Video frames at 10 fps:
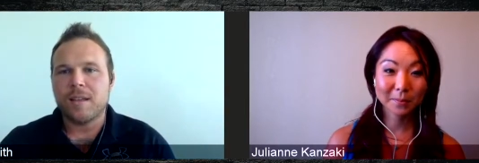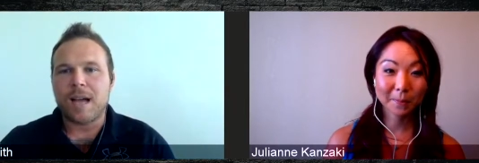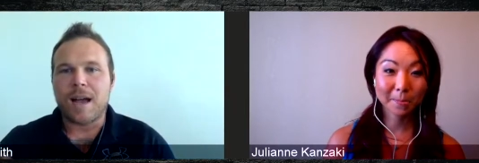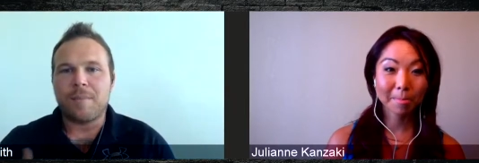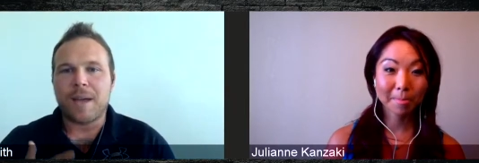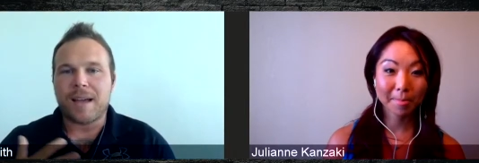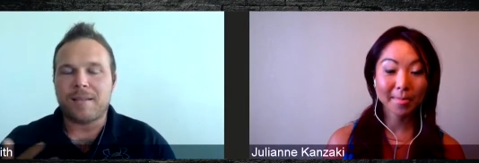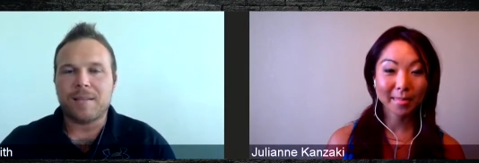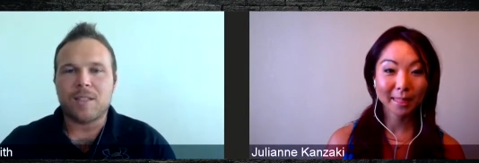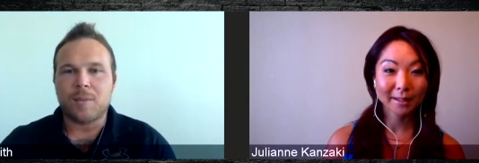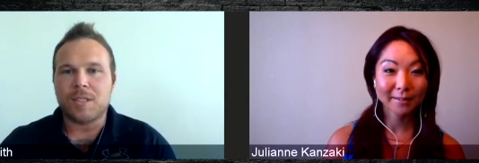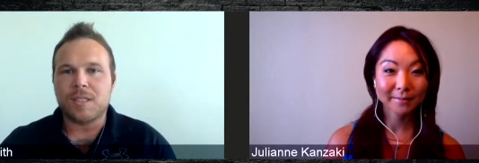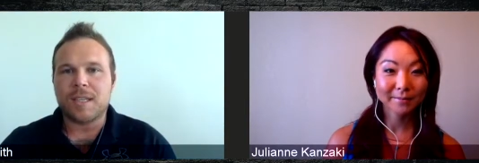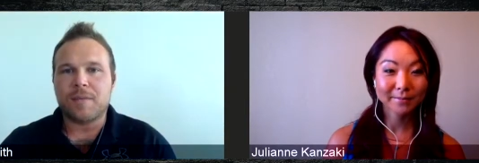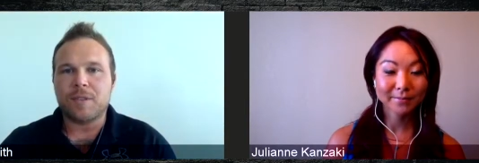Speaker 1: I'm at someone's
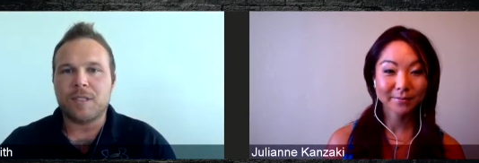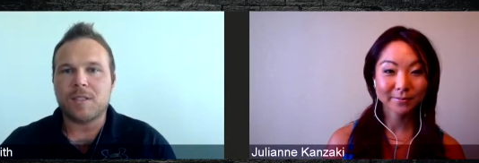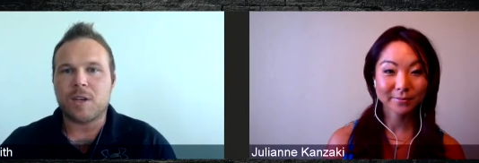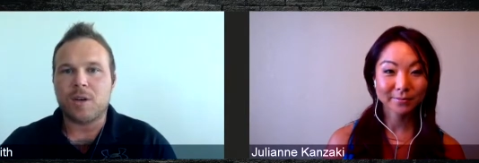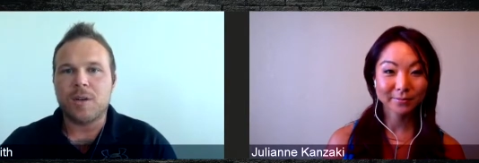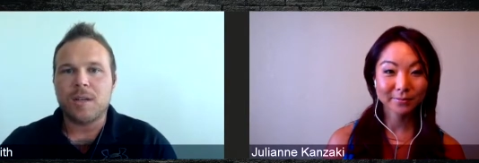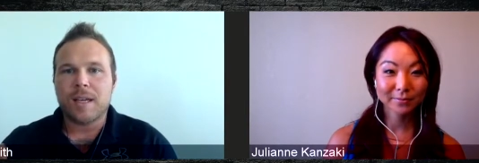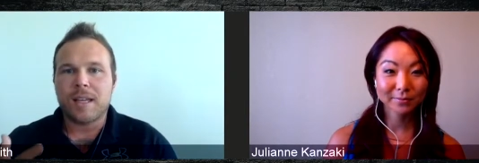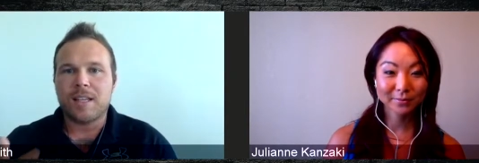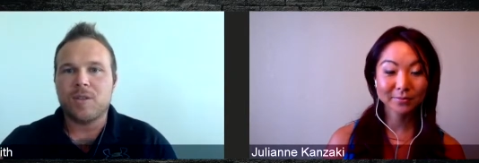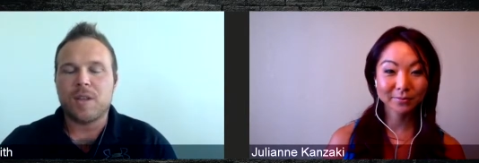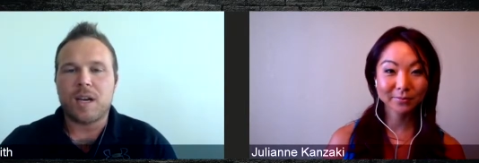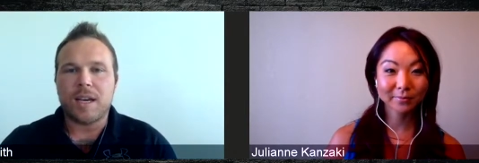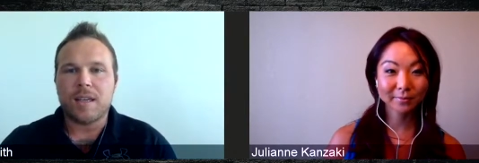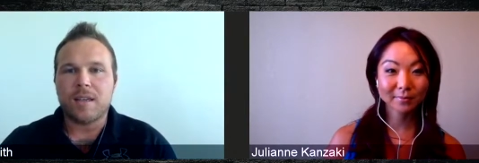in San Francisco. Can they do the
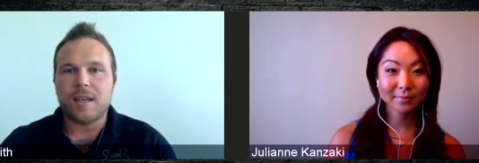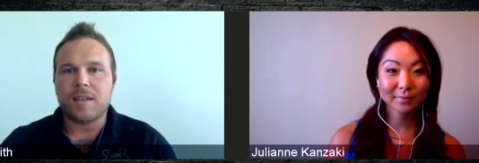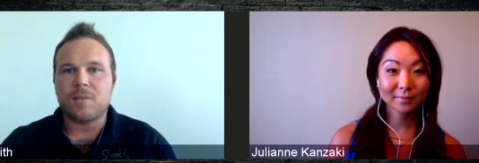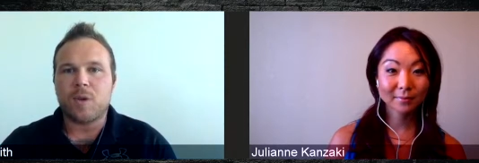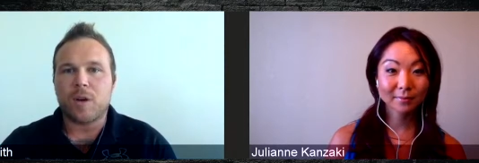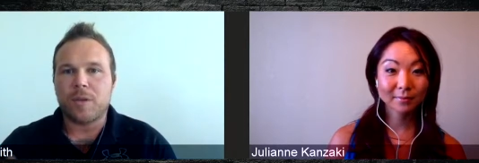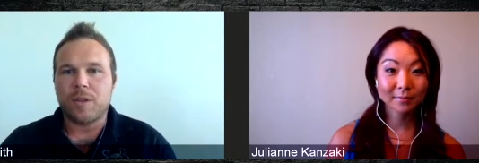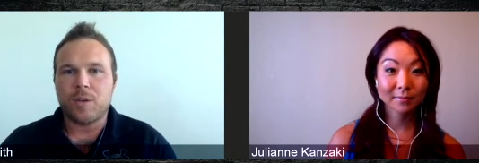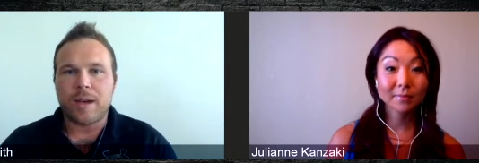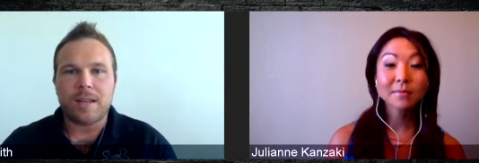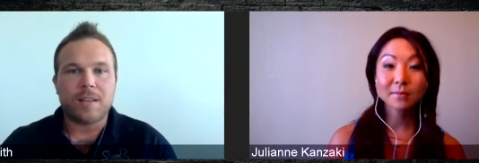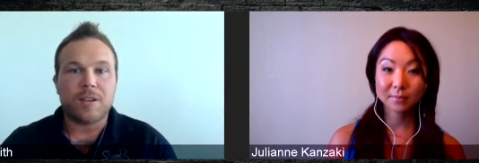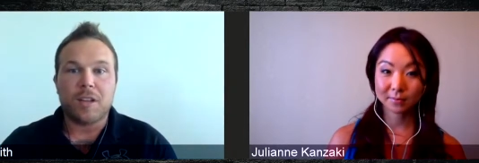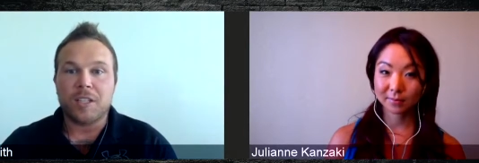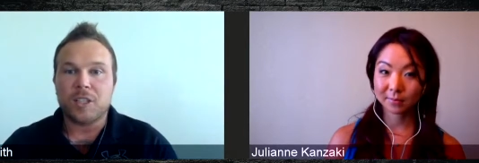mm-hmm. hike and work with you at
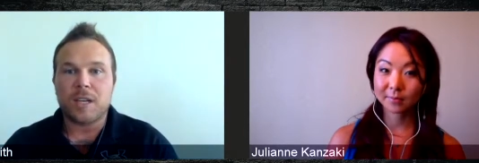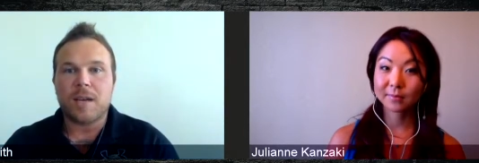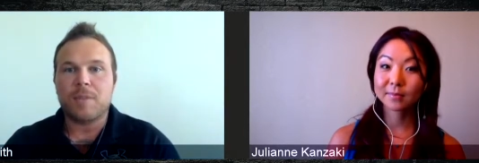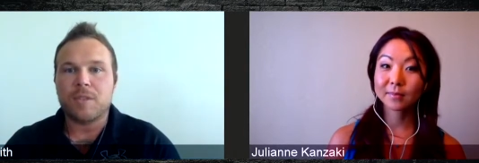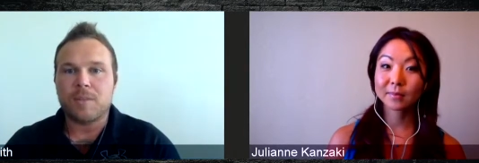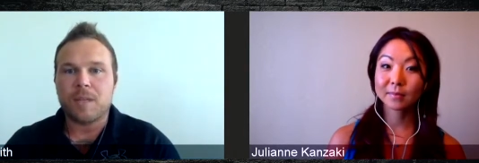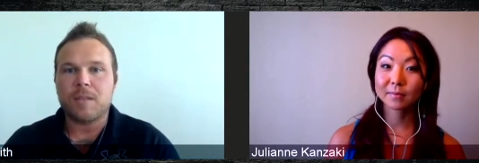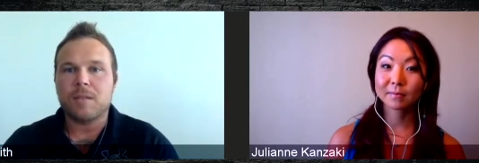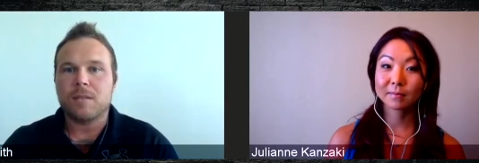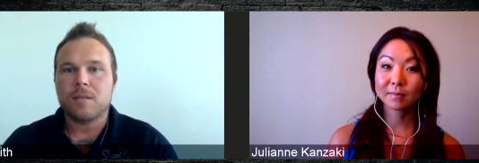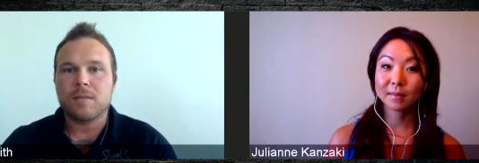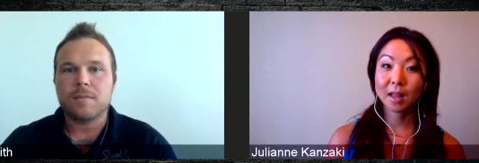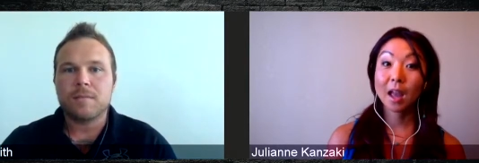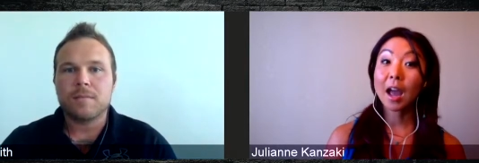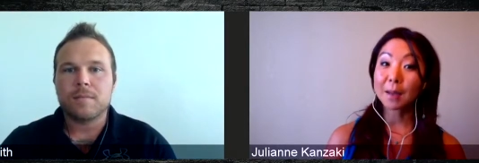their lunchtime or something?
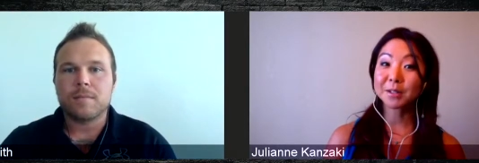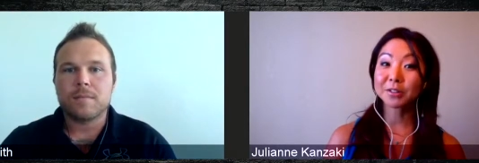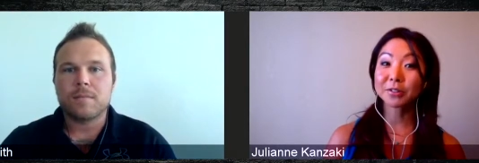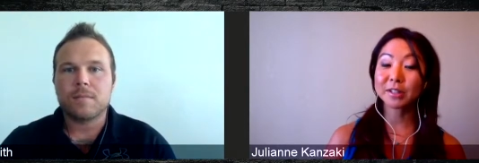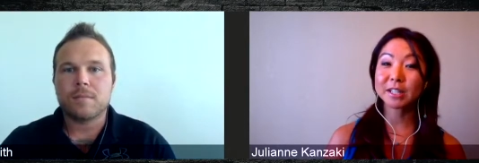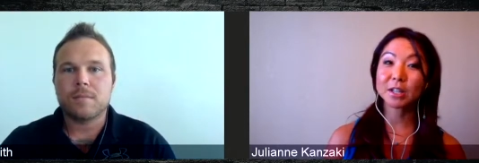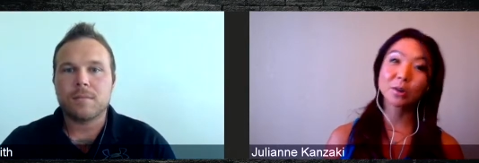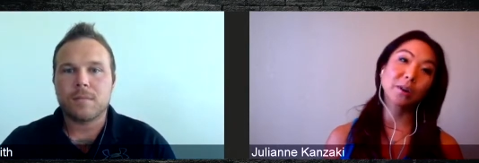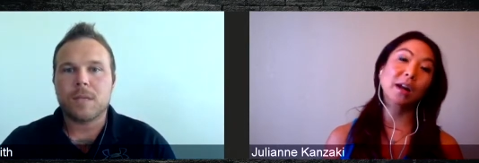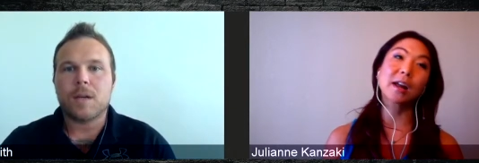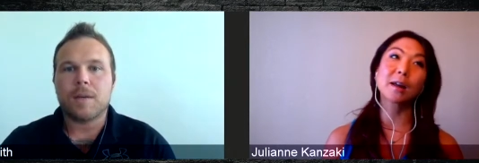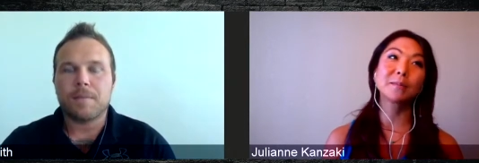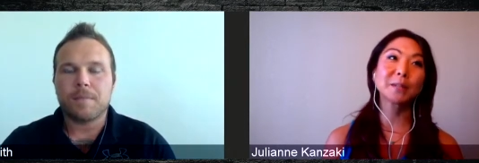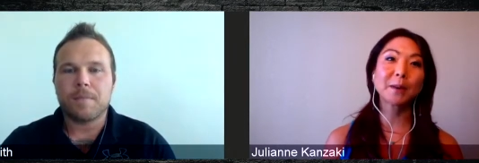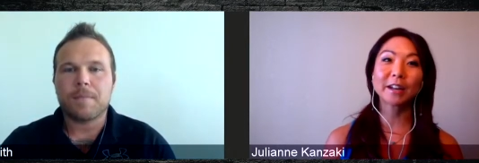
Speaker 2: Absolutely. So
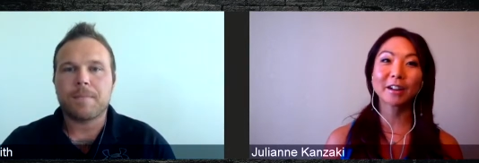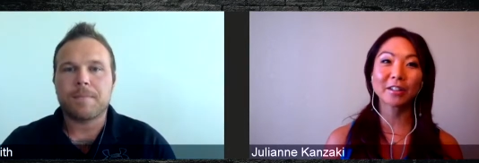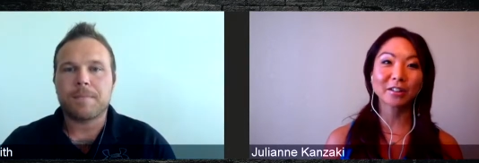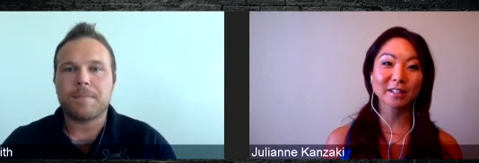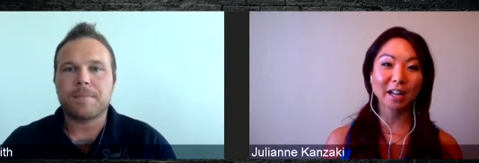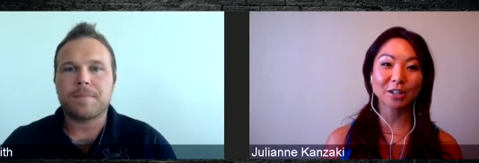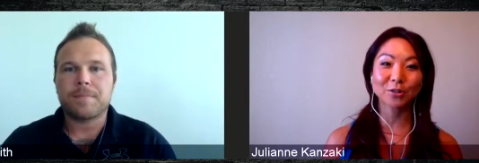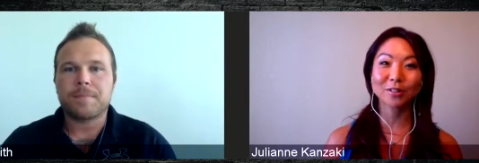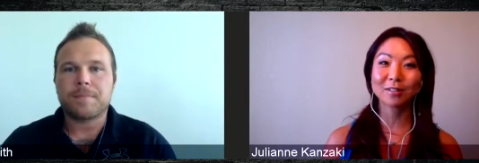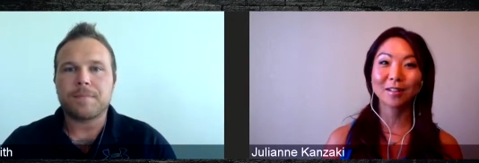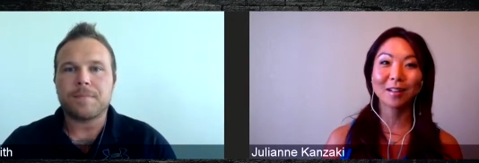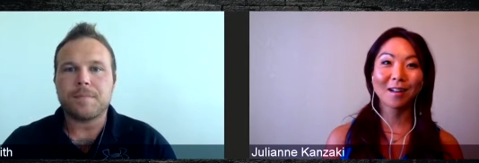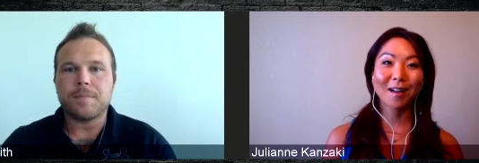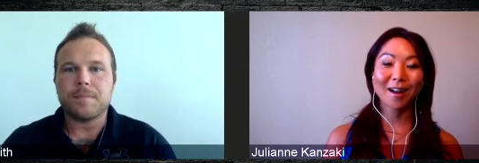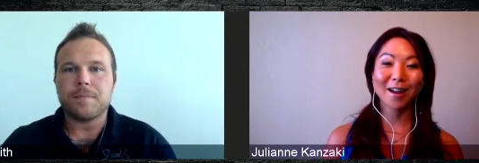um, depending on their schedule,
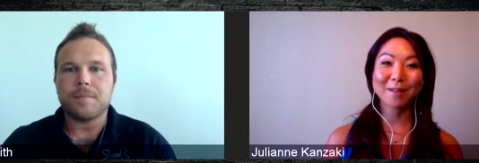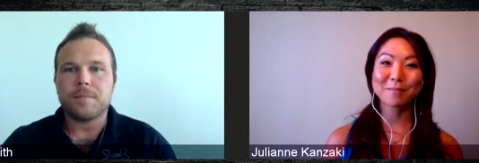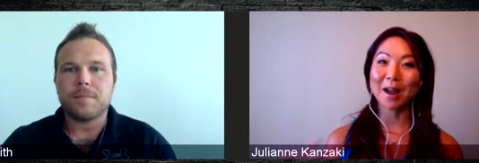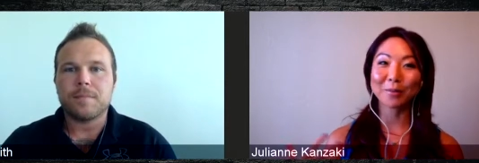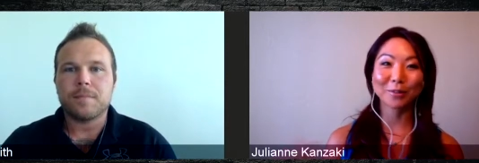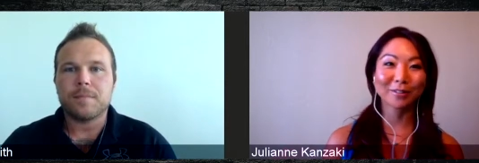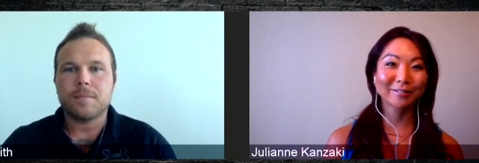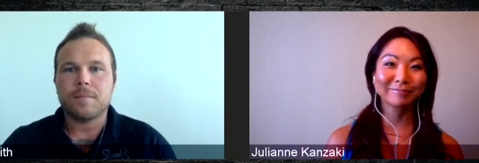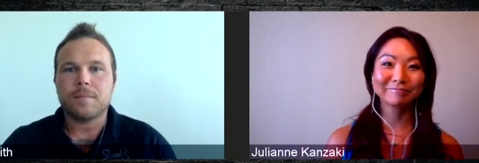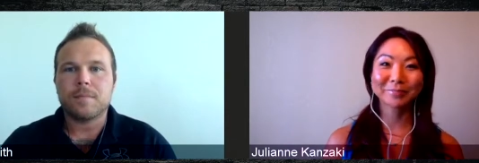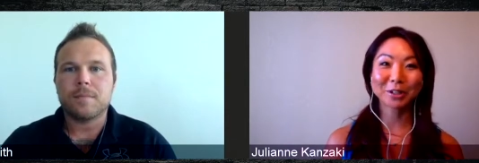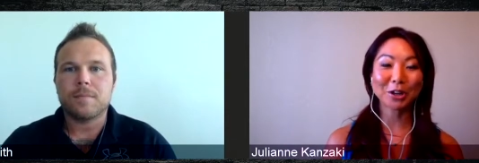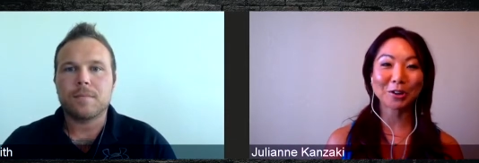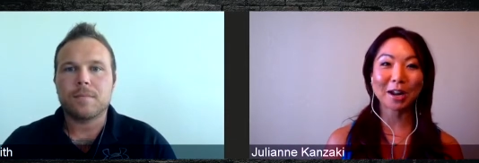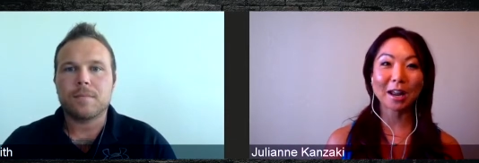um, I will
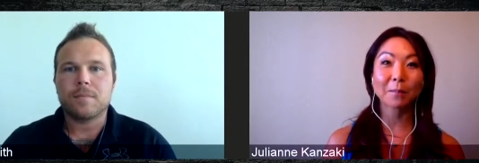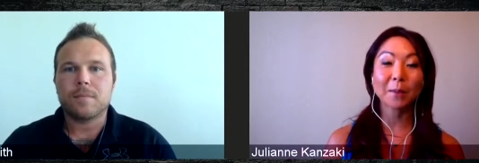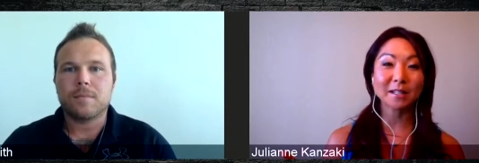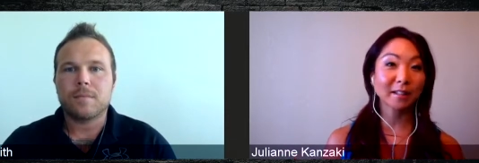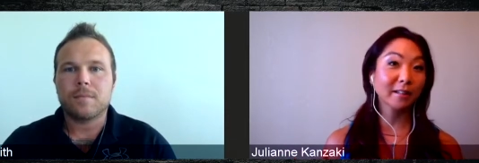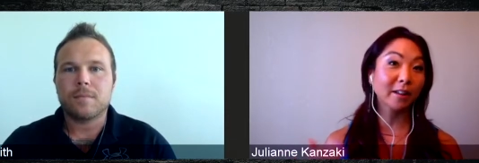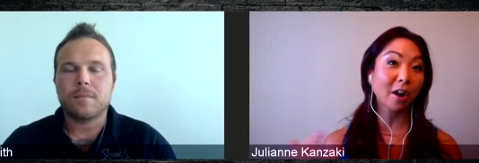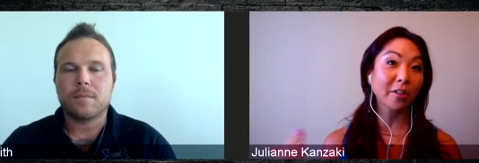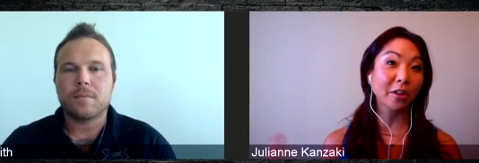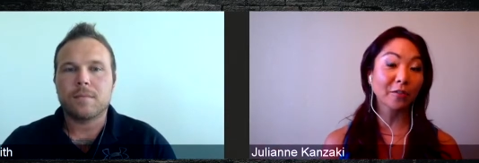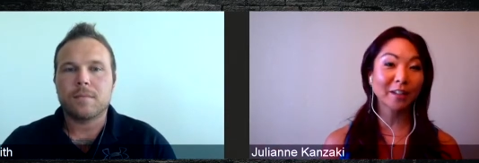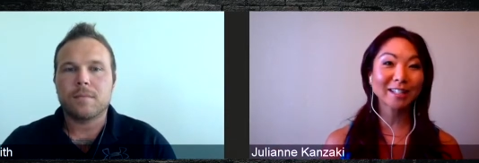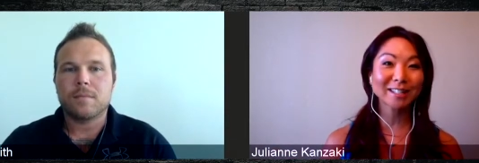curate basically on their fitness